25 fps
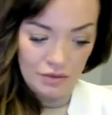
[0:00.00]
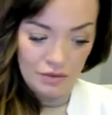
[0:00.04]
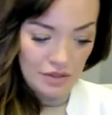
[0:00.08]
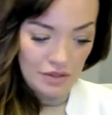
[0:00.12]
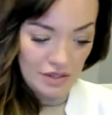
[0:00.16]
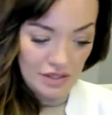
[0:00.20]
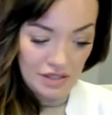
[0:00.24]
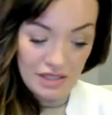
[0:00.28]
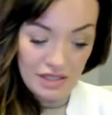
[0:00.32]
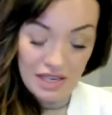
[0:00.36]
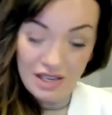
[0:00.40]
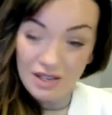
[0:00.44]

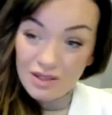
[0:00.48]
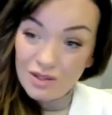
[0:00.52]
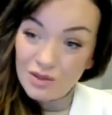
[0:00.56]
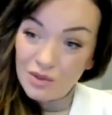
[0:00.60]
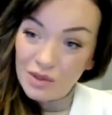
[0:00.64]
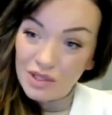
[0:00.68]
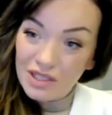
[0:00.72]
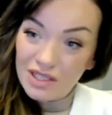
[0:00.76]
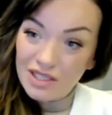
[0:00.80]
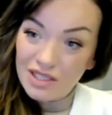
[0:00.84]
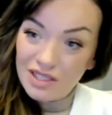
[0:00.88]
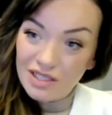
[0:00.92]
sales
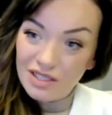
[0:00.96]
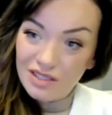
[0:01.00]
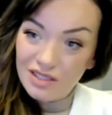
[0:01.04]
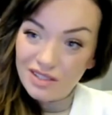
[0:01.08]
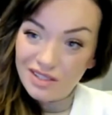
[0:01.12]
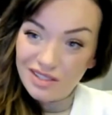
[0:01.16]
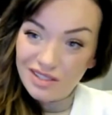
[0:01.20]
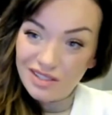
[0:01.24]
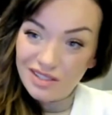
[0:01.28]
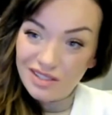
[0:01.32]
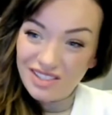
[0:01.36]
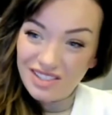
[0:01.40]

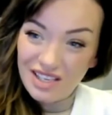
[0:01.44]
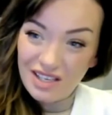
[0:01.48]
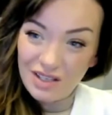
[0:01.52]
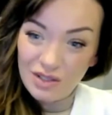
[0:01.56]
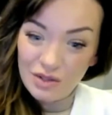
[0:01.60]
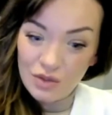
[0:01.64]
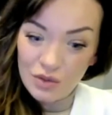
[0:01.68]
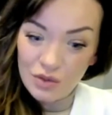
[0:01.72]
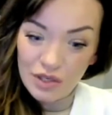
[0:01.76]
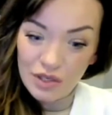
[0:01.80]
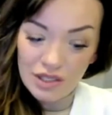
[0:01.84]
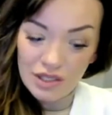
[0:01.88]

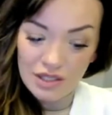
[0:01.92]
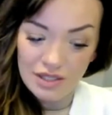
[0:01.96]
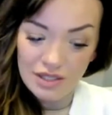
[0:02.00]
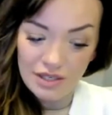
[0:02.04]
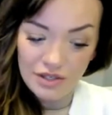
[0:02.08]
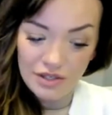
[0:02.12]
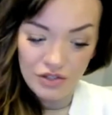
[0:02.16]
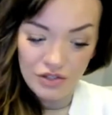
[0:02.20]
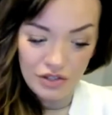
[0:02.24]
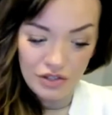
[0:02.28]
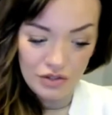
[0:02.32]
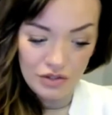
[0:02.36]

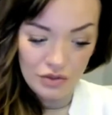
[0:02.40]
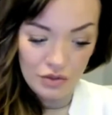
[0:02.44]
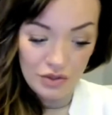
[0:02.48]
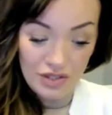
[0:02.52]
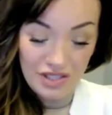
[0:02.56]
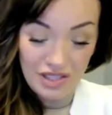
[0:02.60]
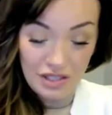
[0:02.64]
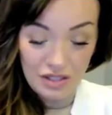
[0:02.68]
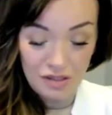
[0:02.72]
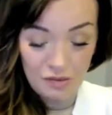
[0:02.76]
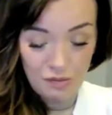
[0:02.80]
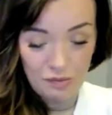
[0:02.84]
organizations or
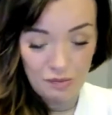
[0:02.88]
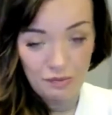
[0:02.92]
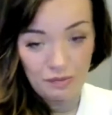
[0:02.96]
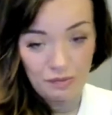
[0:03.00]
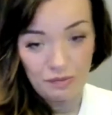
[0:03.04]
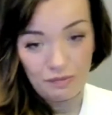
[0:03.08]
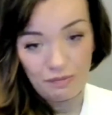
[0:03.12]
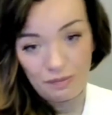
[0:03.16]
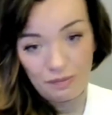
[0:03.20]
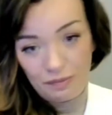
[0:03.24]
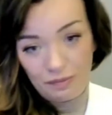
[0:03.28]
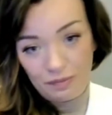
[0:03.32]

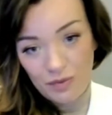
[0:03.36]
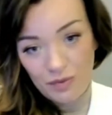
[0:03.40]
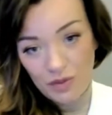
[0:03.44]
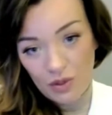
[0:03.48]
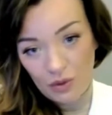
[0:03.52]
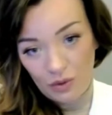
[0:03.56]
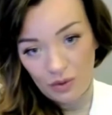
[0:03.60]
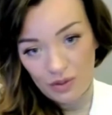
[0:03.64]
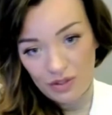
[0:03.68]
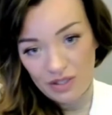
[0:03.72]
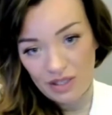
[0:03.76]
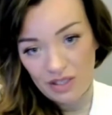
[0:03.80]

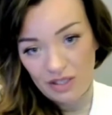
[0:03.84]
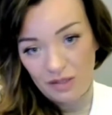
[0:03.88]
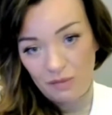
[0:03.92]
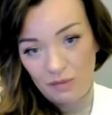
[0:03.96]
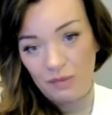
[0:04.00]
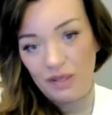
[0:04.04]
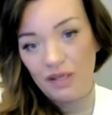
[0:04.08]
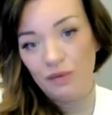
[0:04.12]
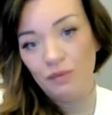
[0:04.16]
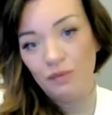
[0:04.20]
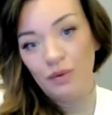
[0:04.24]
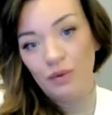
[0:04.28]
solar sales
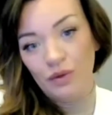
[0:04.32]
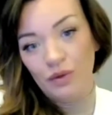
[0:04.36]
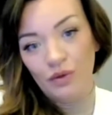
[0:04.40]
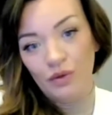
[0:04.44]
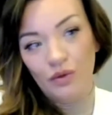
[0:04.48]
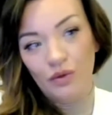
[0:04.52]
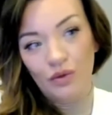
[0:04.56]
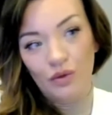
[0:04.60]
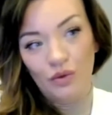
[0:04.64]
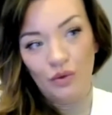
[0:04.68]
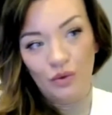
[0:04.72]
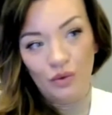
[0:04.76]

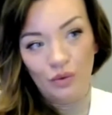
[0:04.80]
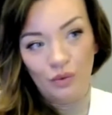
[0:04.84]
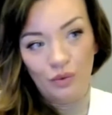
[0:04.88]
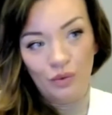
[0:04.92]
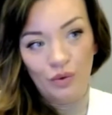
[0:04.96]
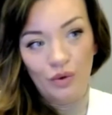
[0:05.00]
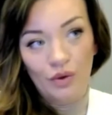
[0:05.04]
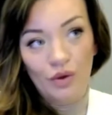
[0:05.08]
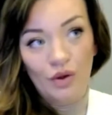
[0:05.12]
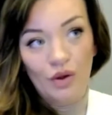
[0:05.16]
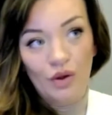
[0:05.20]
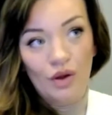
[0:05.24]
people
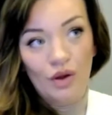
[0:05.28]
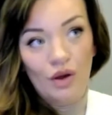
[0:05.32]
who